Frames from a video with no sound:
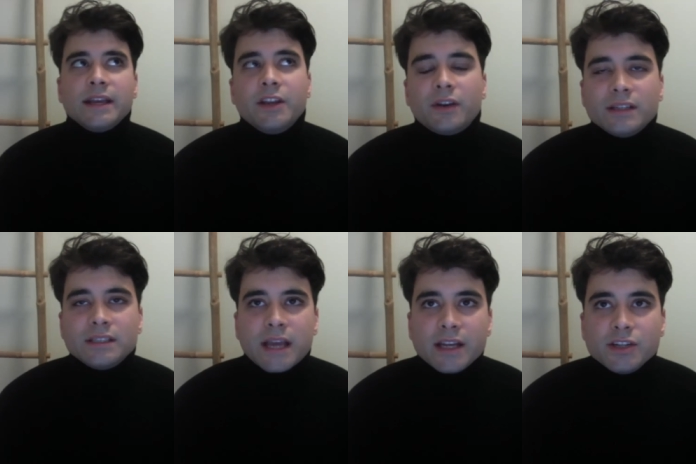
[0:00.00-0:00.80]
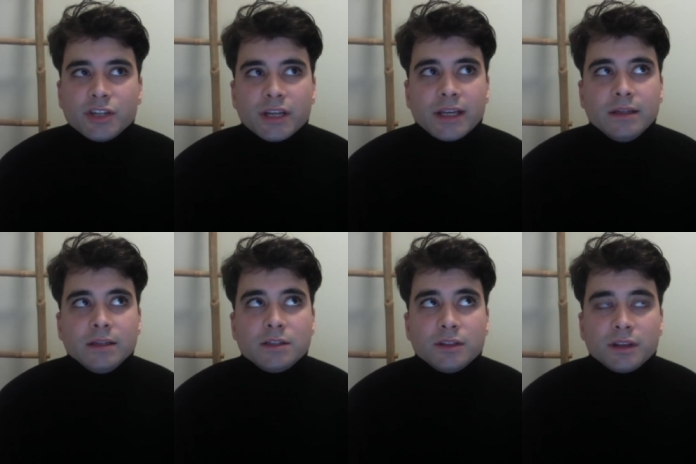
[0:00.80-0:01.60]
like your
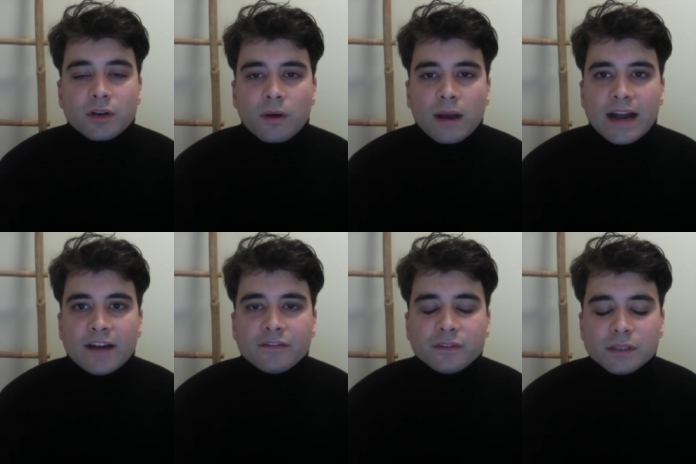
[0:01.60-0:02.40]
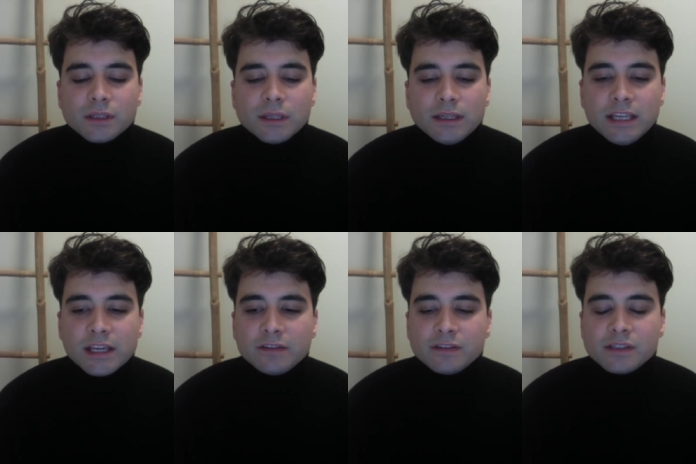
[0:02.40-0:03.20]
attention to the craft
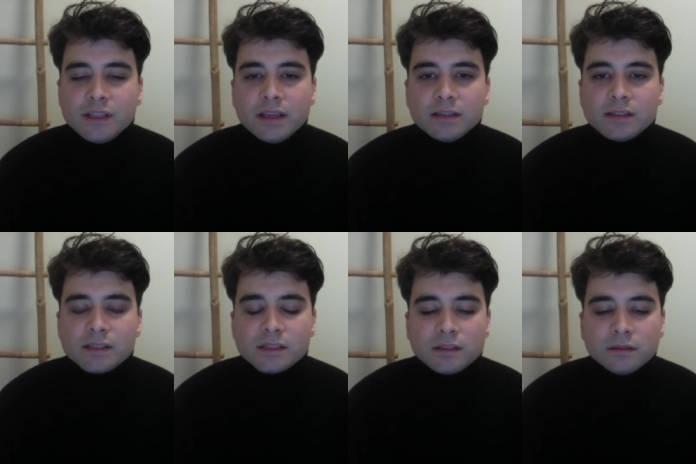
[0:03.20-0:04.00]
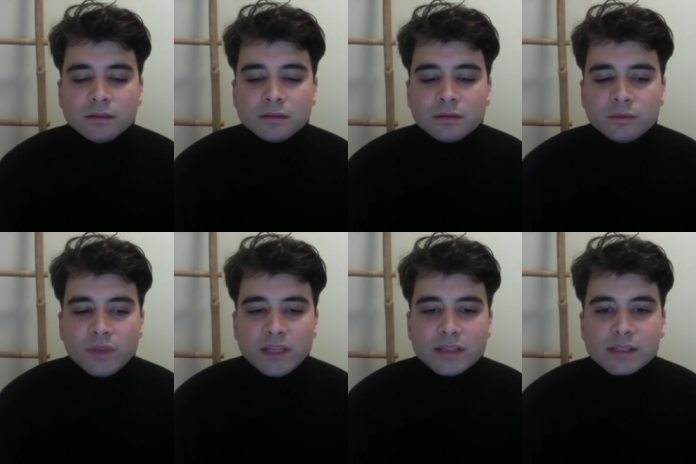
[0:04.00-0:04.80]
gives these
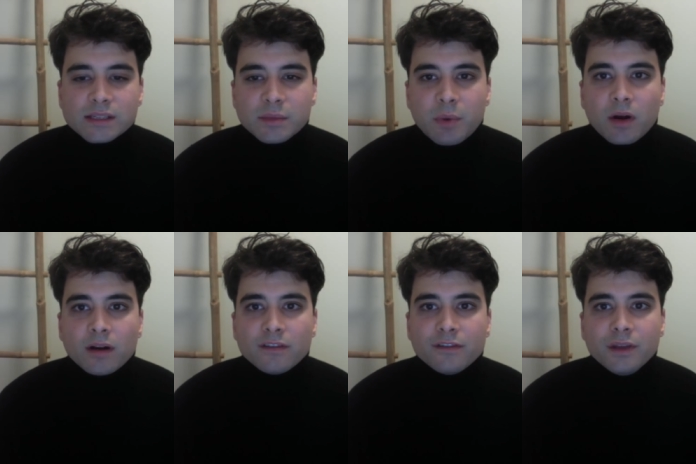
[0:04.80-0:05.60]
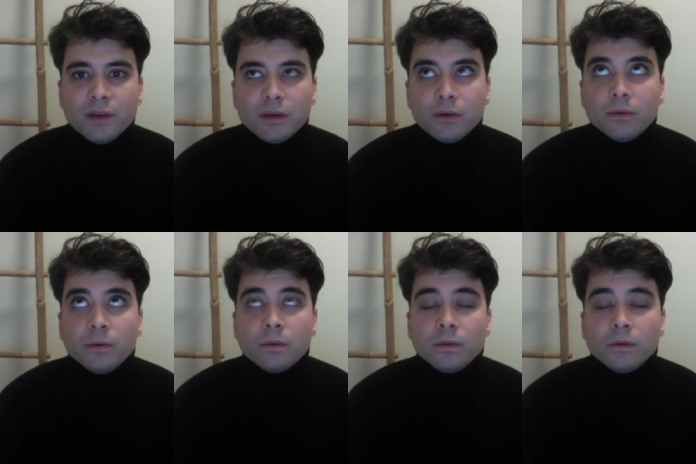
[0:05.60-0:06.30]
pieces a part of you,